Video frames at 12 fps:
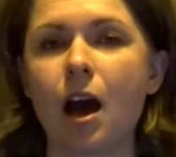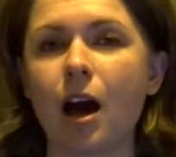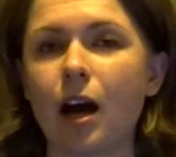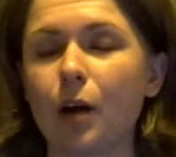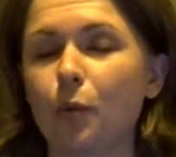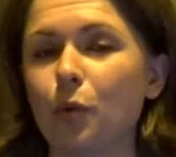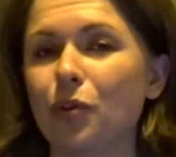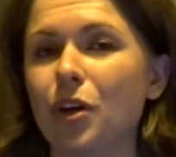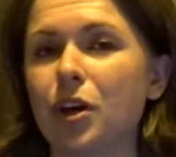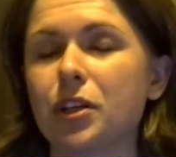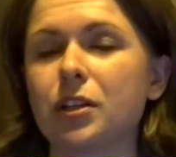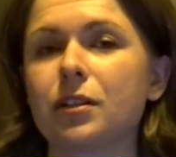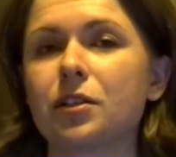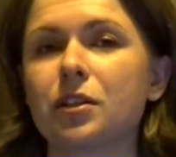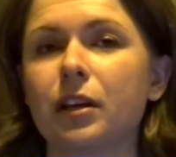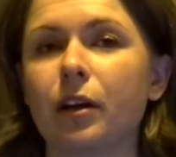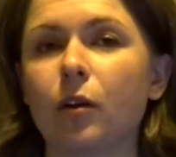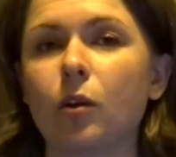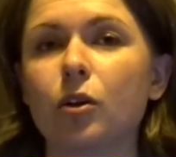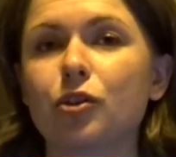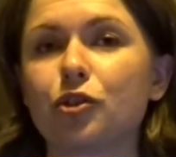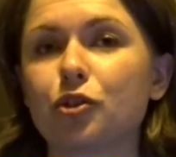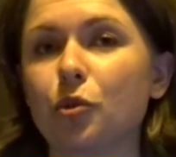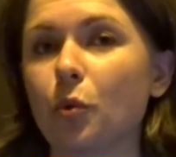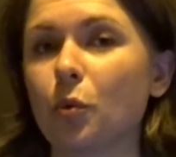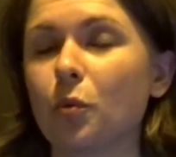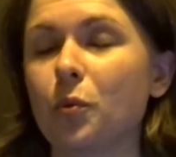I will not tell a soul.